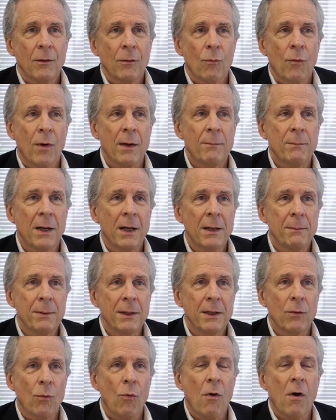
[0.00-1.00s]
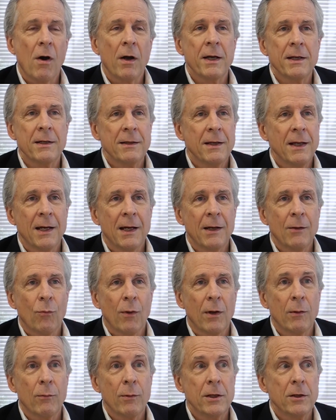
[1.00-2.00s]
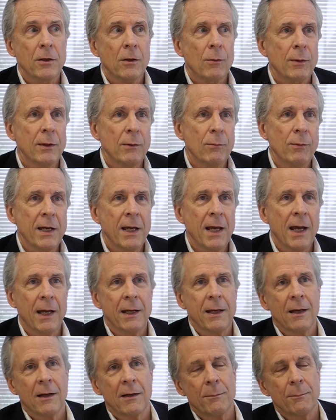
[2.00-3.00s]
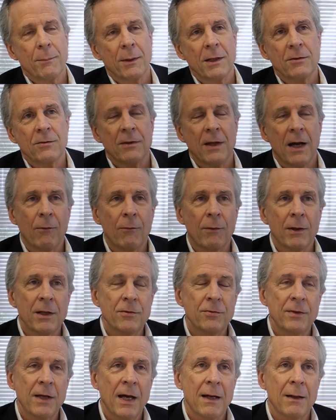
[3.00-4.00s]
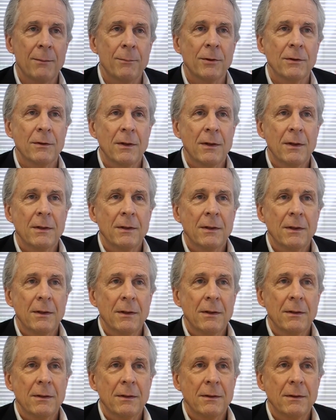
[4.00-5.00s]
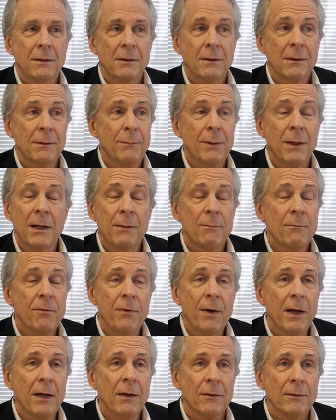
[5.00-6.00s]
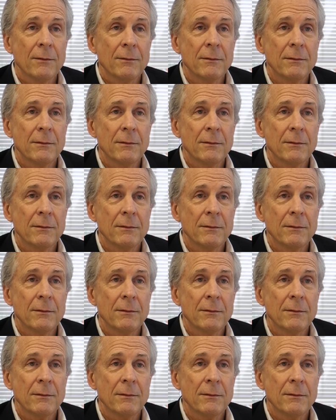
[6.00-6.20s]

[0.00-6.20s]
1 might be a walking dead. What do we do with it? We can't kill it, but it's not really salable. And many of them fail.